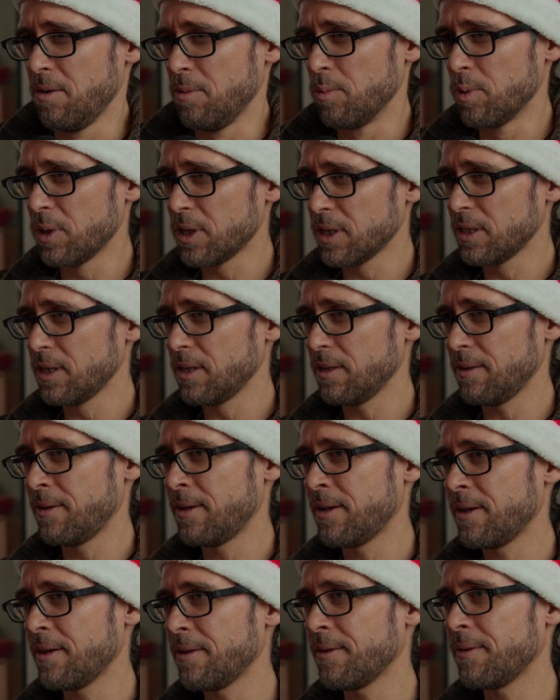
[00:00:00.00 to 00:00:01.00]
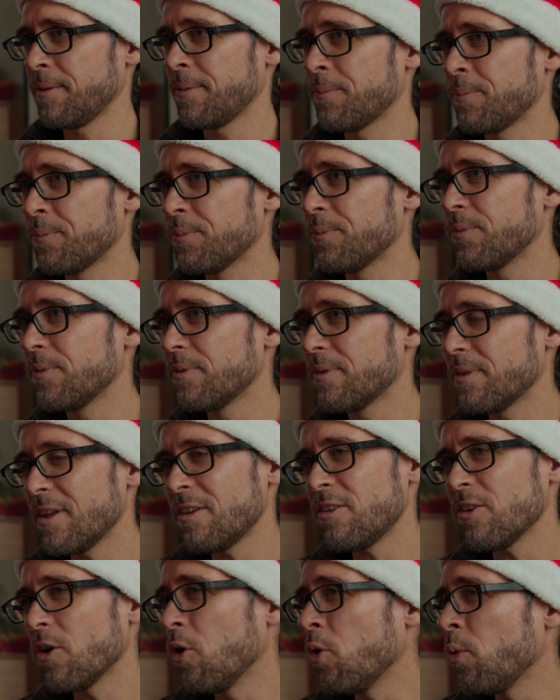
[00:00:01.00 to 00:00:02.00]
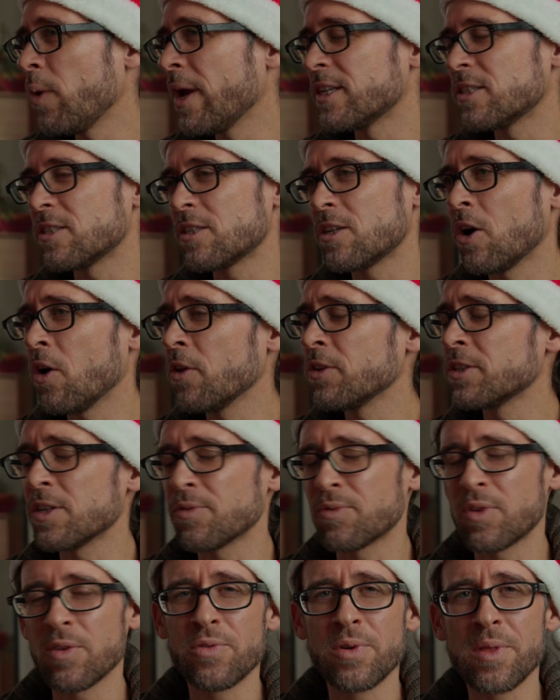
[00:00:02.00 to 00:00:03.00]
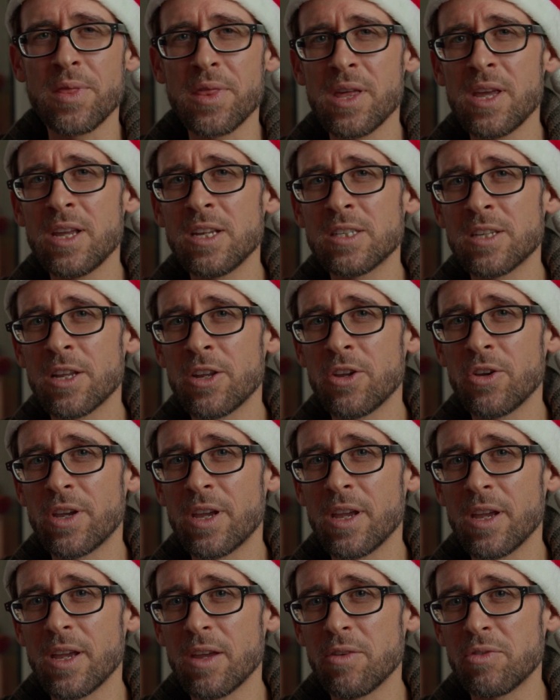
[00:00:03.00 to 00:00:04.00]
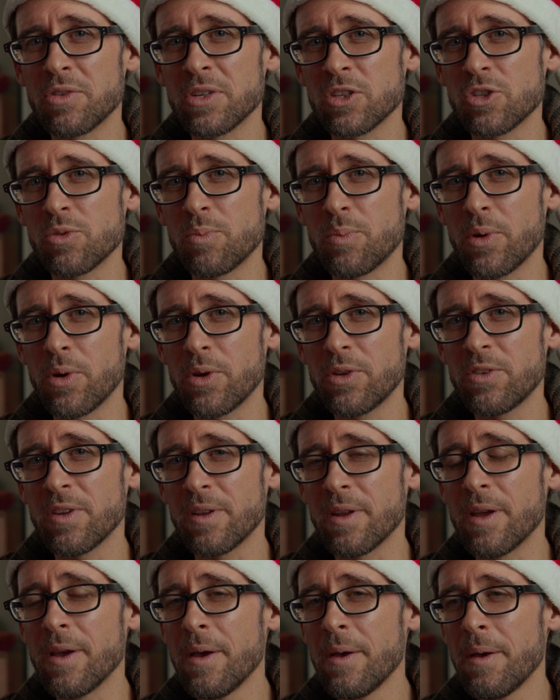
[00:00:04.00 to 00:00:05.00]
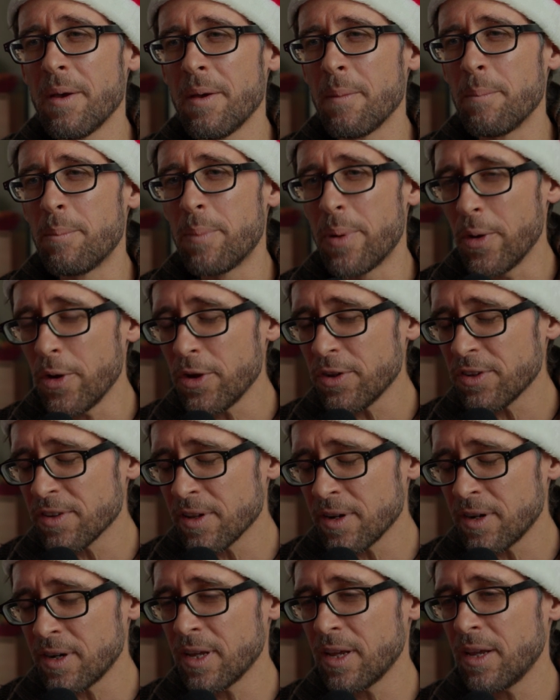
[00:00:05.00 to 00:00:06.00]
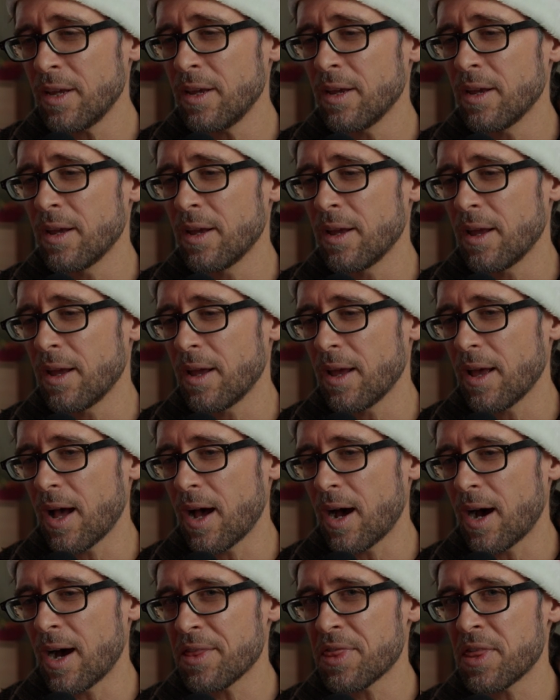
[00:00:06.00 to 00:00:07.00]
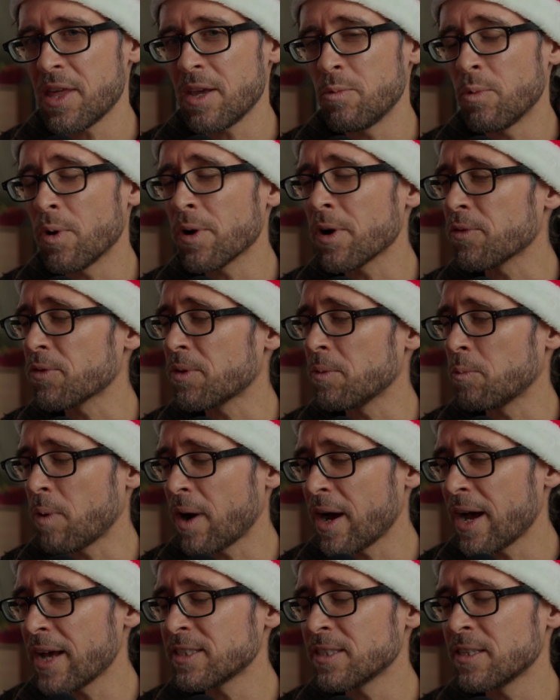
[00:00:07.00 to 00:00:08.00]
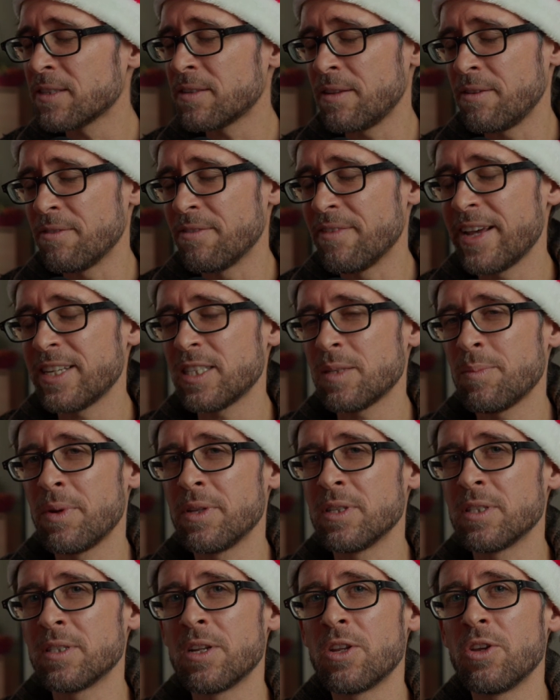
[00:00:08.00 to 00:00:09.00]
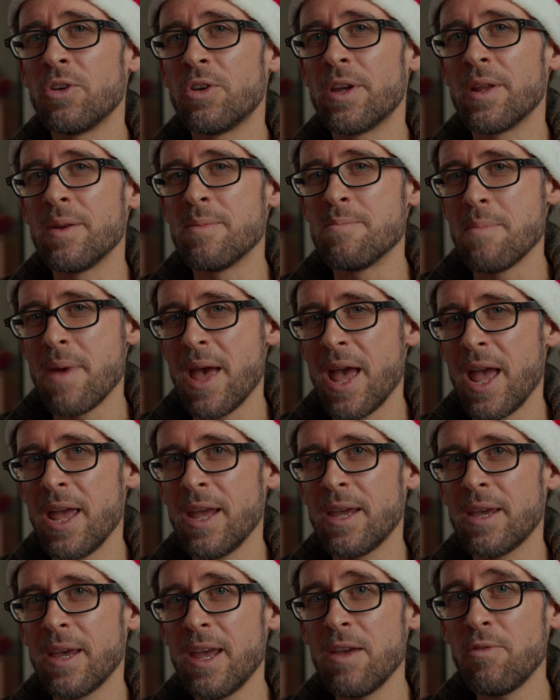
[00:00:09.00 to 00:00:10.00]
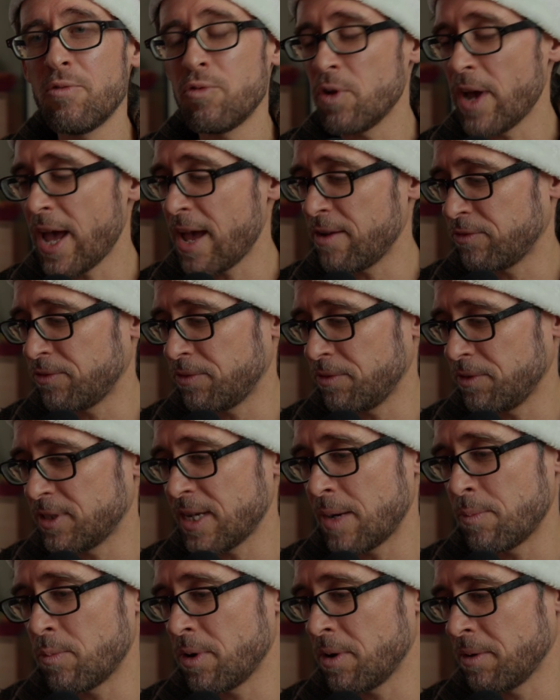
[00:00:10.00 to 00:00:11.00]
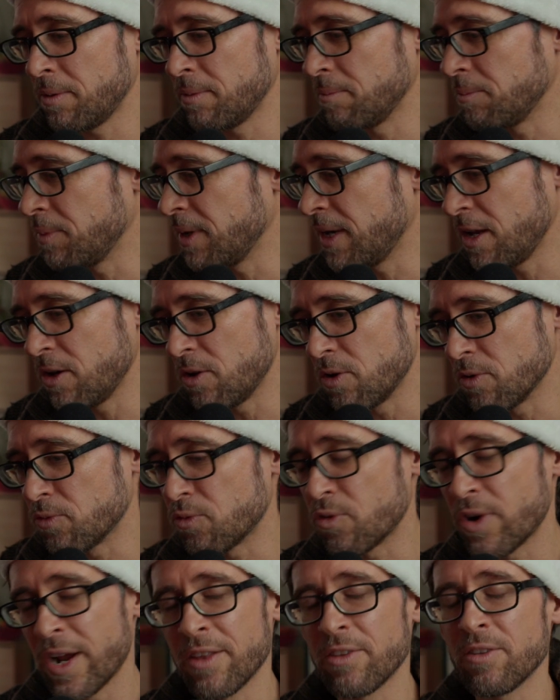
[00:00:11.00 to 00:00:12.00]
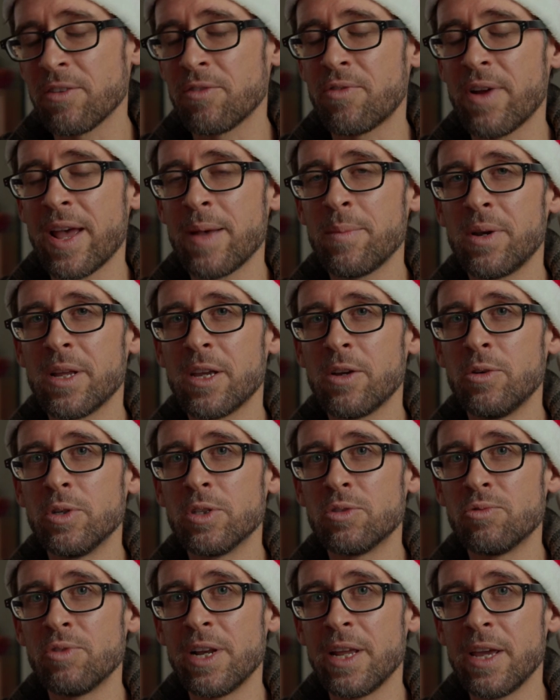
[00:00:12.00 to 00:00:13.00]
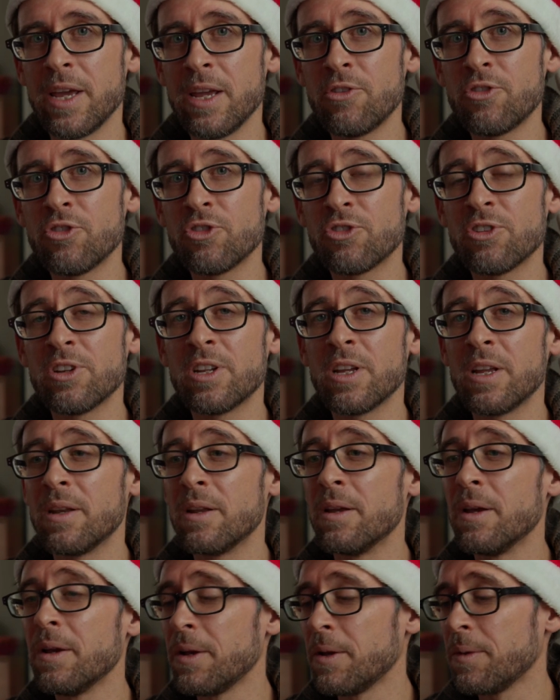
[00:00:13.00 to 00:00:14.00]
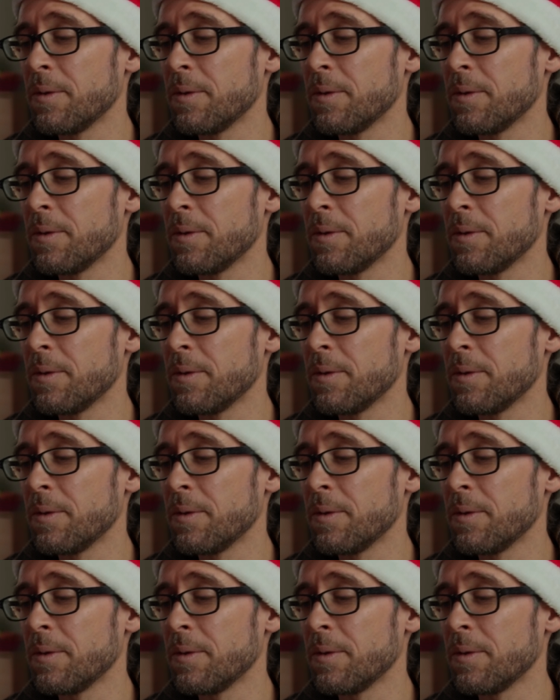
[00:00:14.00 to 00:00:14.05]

Well, there's always tons of different things that you can give such a person. Personally, I think one of the wisest investments that you can make, if you have someone within your friends or family who is really interested in